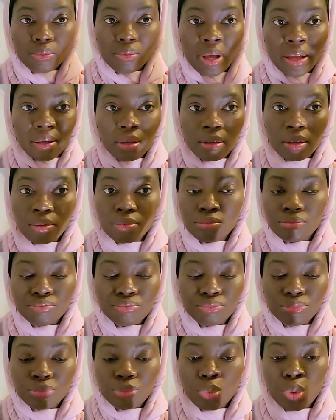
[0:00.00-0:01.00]
like
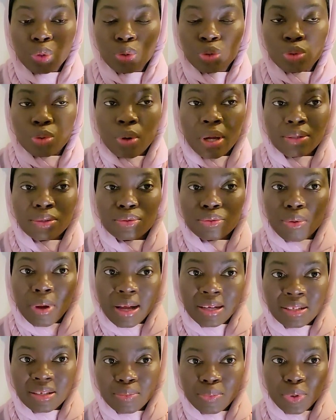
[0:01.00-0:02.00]
want to
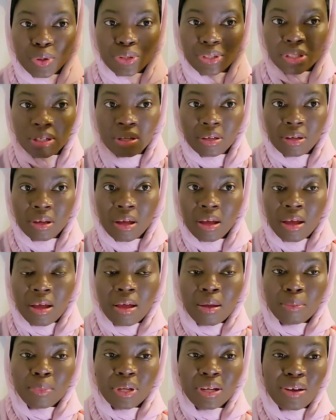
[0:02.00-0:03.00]
attract the person.
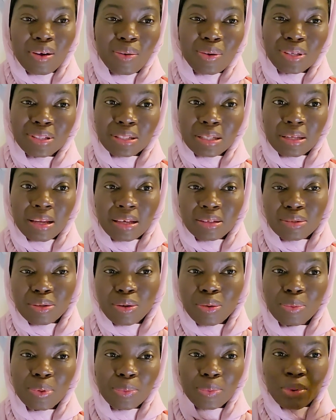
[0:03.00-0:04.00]
But they always say that,
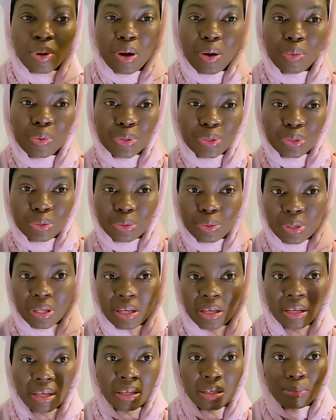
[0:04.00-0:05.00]
oh, people are always
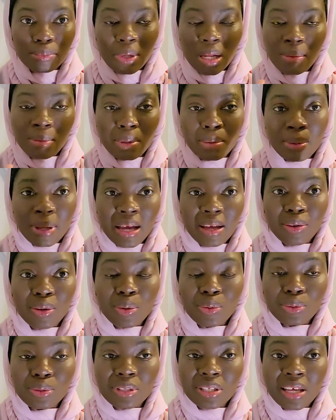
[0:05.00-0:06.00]
looking, blah blah blah, and
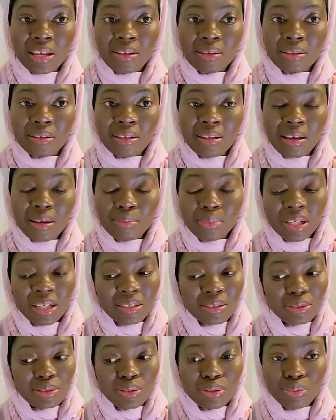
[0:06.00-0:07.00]
all this kind of thing. I'm
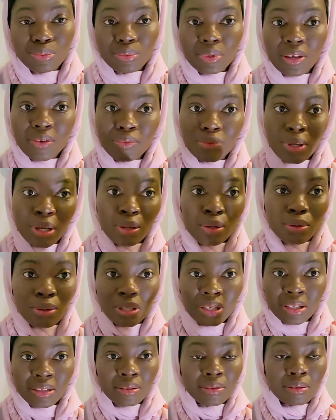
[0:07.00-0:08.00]
like, you know, if they're
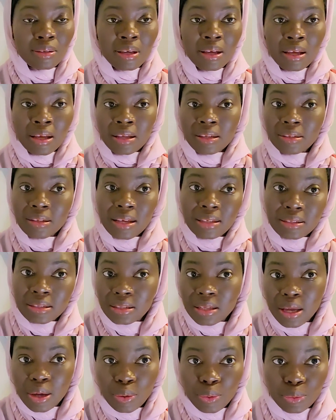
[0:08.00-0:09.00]
looking, that's
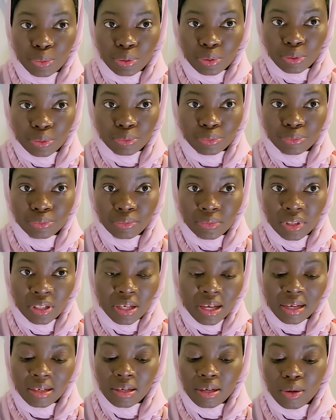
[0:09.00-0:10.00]
their own.
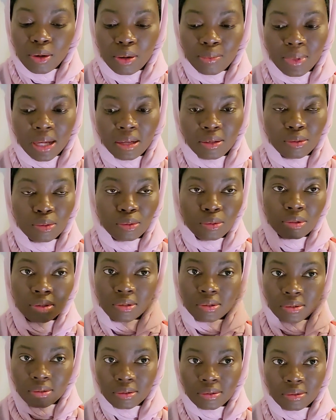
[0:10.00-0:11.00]
Can they come and
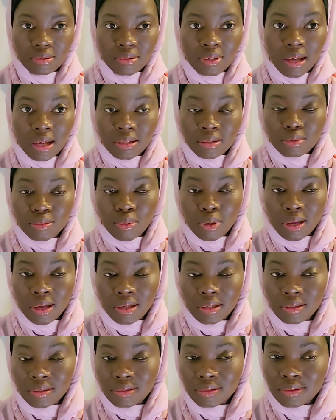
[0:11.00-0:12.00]
look at
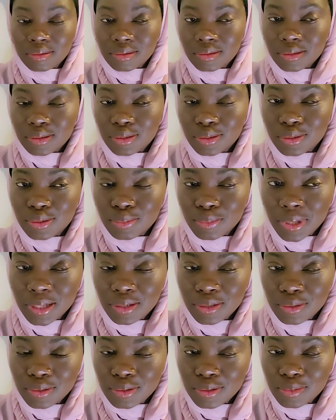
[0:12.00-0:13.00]
my, you know, my
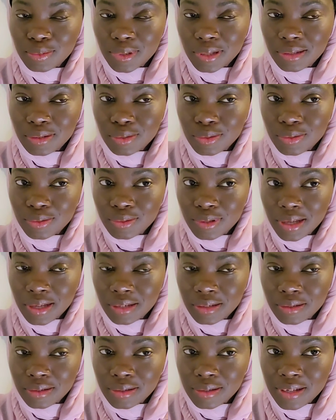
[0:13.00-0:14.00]
YouTube,
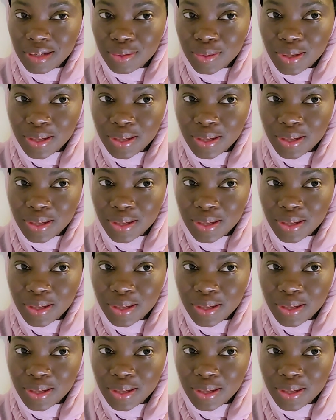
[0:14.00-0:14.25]
and